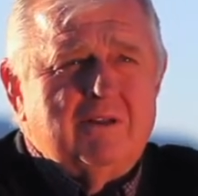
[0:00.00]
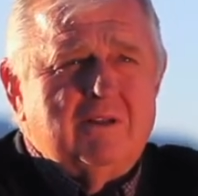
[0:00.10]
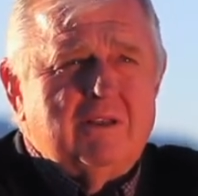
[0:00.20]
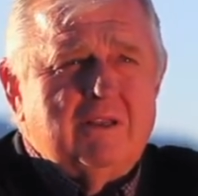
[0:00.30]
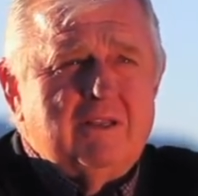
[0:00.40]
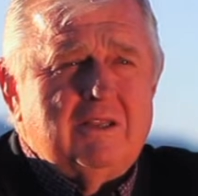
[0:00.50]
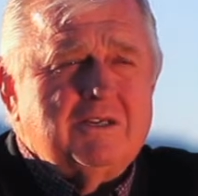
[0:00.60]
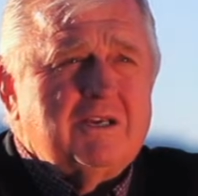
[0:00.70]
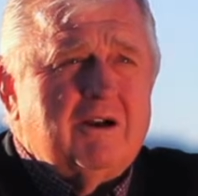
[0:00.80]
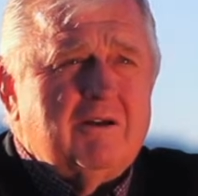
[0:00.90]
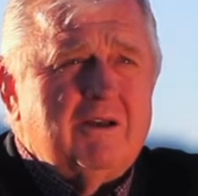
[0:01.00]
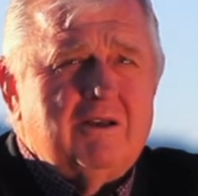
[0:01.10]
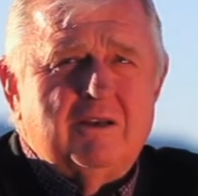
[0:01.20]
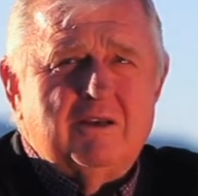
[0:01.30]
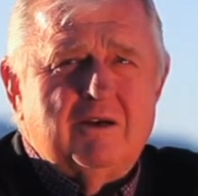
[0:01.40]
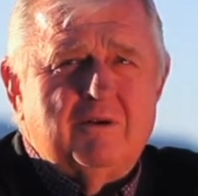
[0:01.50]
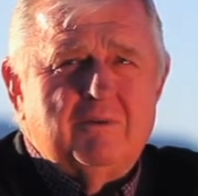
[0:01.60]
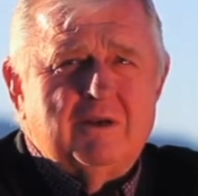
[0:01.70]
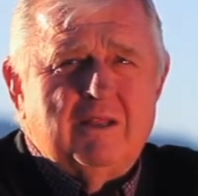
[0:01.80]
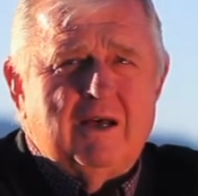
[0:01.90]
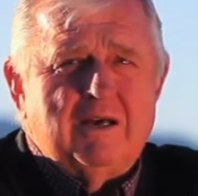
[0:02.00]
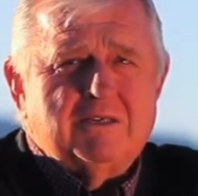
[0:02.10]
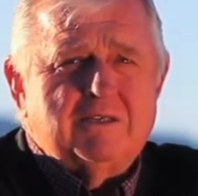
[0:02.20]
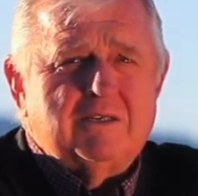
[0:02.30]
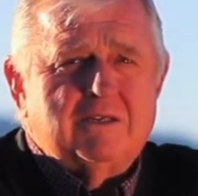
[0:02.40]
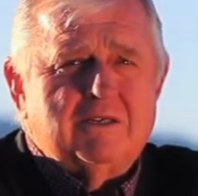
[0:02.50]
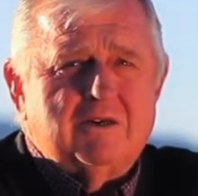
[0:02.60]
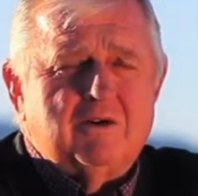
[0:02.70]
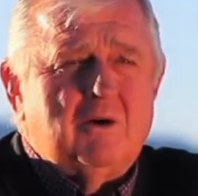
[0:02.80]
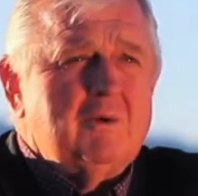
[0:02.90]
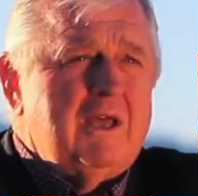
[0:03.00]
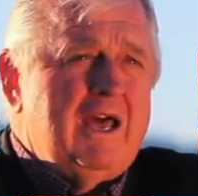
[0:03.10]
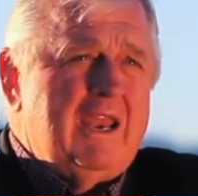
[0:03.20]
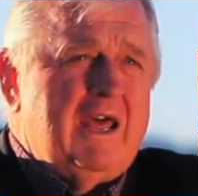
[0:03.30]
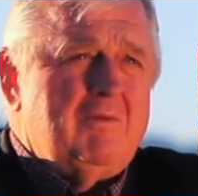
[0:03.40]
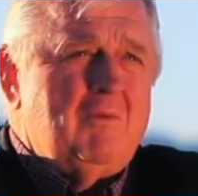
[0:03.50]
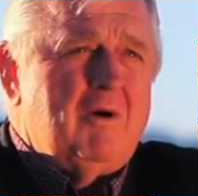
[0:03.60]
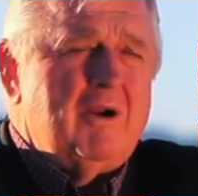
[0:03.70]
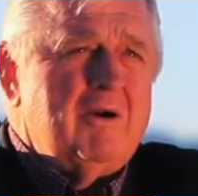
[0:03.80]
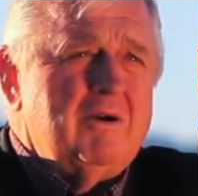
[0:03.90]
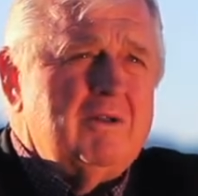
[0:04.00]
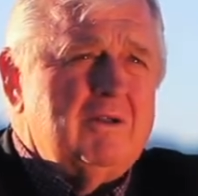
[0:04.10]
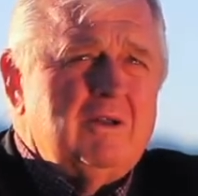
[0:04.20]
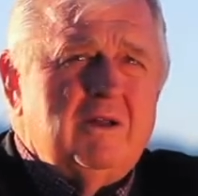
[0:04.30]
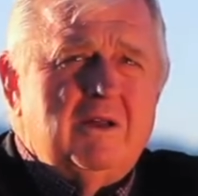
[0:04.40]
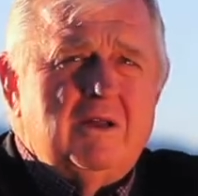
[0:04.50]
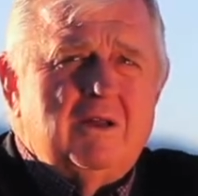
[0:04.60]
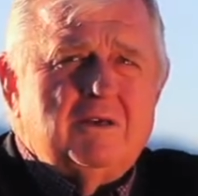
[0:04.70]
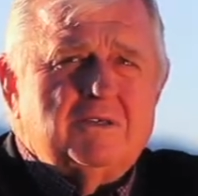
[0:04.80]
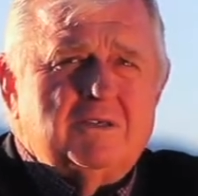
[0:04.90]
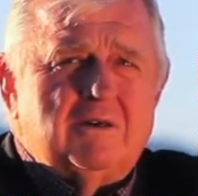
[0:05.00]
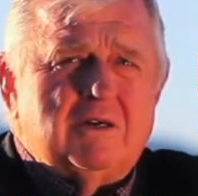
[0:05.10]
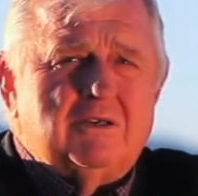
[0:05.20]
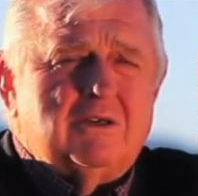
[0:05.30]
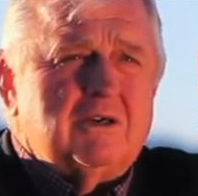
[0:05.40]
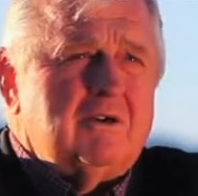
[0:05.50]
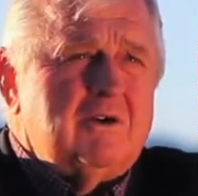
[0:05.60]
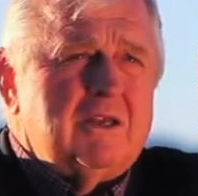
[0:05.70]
in this area, and I realized that to grow we had to have water. So I took an early